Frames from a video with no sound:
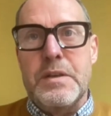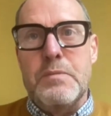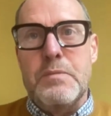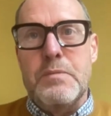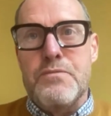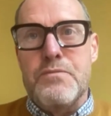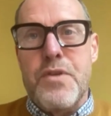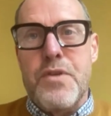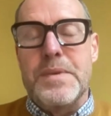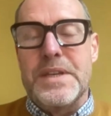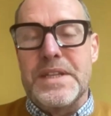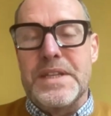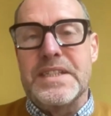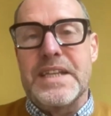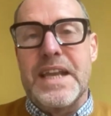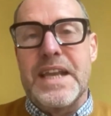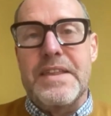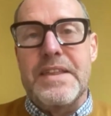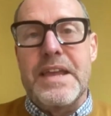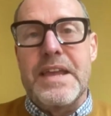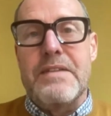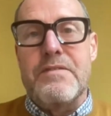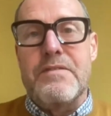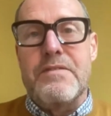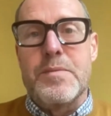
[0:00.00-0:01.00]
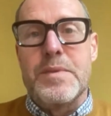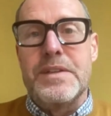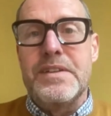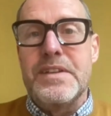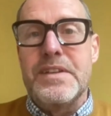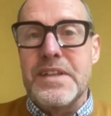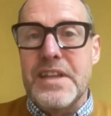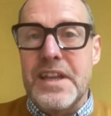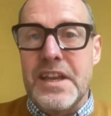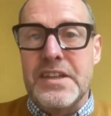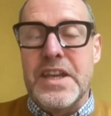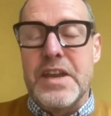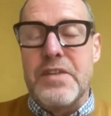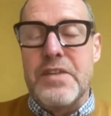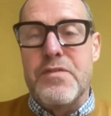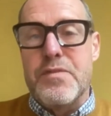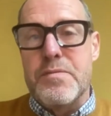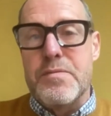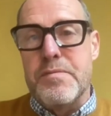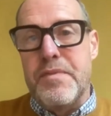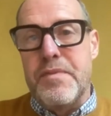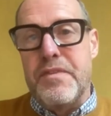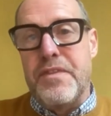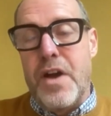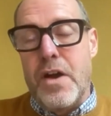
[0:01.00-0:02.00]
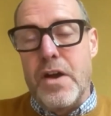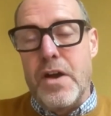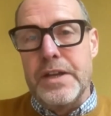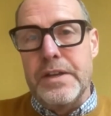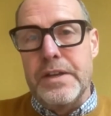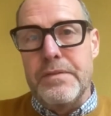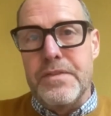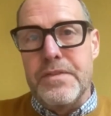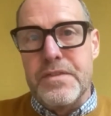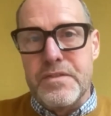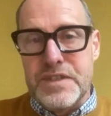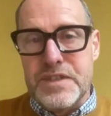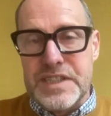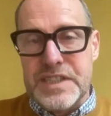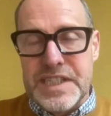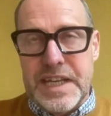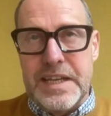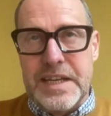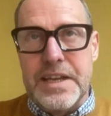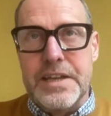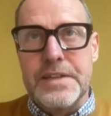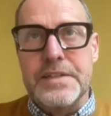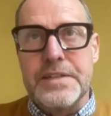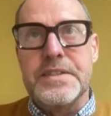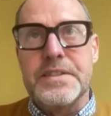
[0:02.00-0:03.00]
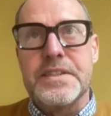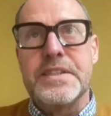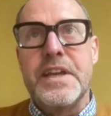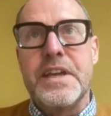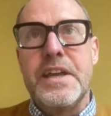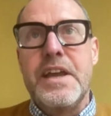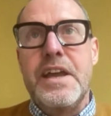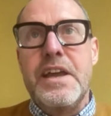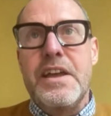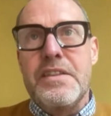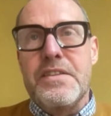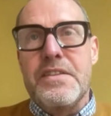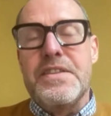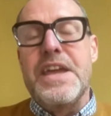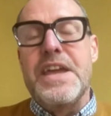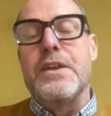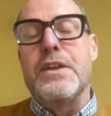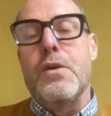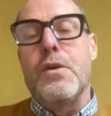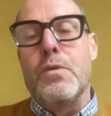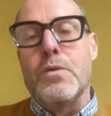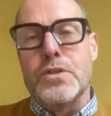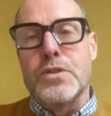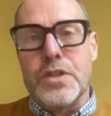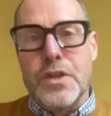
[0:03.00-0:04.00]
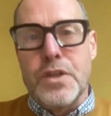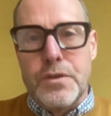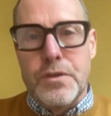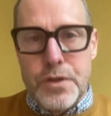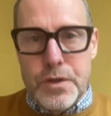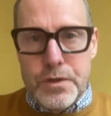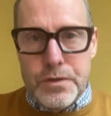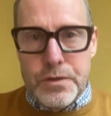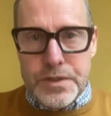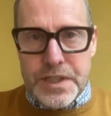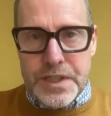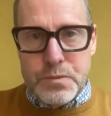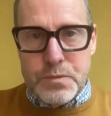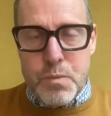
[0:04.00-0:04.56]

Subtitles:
probably select that from a different provider for resilience. Then it also uses